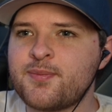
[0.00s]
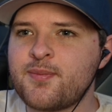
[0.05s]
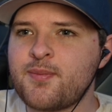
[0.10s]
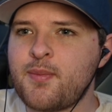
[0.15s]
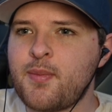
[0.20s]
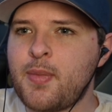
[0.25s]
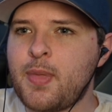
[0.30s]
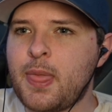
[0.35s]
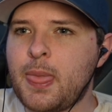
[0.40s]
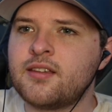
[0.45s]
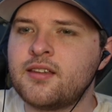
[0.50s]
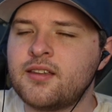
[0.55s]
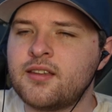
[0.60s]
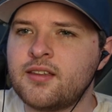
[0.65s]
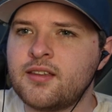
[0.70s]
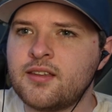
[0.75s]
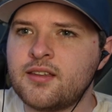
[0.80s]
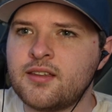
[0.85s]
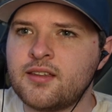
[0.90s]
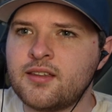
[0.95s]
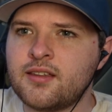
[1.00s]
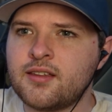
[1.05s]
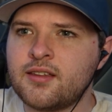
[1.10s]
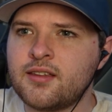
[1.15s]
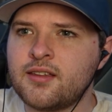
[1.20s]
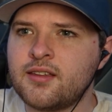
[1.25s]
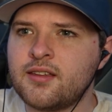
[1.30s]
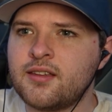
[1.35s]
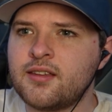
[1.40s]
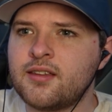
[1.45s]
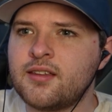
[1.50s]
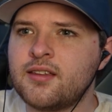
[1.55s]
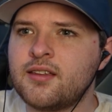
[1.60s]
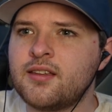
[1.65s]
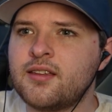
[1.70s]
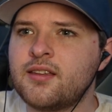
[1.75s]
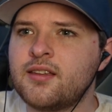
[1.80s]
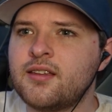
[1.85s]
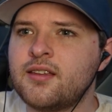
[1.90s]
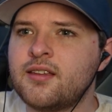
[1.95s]

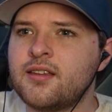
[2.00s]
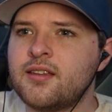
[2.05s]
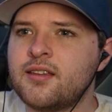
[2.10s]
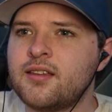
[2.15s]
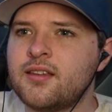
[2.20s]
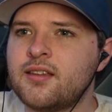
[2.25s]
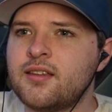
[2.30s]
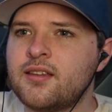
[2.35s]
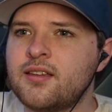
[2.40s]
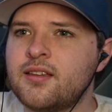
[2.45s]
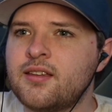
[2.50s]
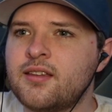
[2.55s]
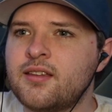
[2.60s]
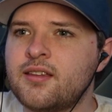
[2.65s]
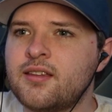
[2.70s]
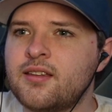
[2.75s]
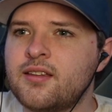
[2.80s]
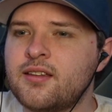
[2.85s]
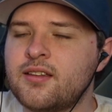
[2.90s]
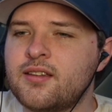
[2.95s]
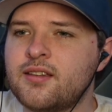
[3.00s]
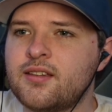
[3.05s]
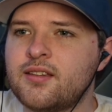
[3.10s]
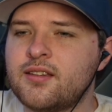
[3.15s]
[no speech]